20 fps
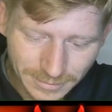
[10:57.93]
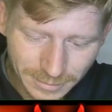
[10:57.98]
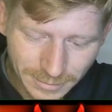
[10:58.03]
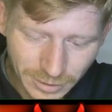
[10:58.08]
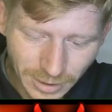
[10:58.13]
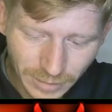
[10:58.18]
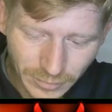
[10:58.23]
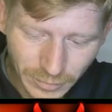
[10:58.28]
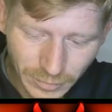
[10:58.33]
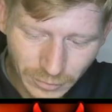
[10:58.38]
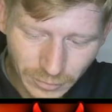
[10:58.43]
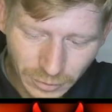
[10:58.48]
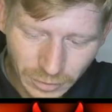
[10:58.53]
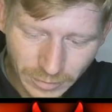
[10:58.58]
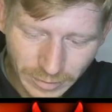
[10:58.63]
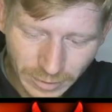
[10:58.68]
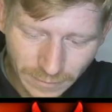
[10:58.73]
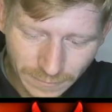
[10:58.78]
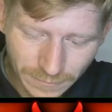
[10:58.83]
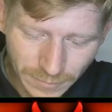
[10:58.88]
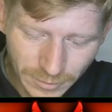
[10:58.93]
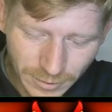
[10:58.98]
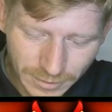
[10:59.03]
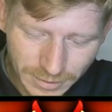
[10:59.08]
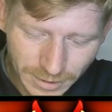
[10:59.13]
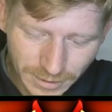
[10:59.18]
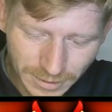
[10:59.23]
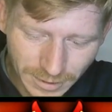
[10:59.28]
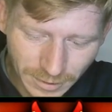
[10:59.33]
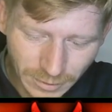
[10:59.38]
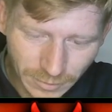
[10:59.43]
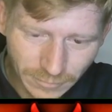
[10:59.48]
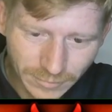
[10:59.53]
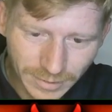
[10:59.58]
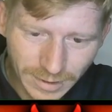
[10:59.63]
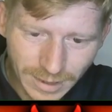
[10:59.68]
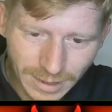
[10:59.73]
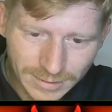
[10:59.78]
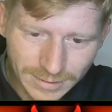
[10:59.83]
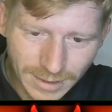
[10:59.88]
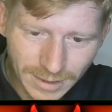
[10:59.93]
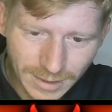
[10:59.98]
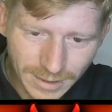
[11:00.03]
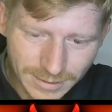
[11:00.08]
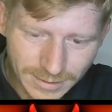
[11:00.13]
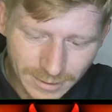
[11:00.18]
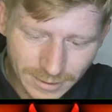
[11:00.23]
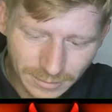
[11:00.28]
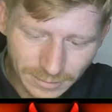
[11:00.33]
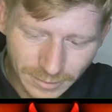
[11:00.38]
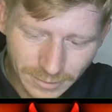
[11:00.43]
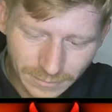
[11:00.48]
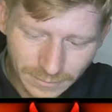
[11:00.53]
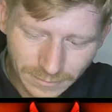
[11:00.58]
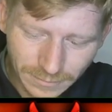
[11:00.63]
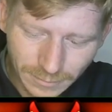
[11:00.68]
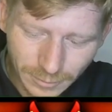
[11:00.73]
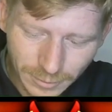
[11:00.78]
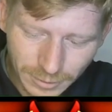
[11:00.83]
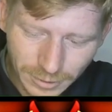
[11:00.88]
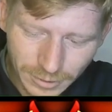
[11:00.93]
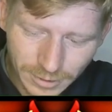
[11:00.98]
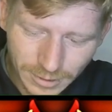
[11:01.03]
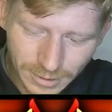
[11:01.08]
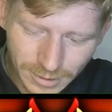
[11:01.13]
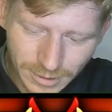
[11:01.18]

Tribunal coming out first, I did not realise that. That's a little bit unfortunate.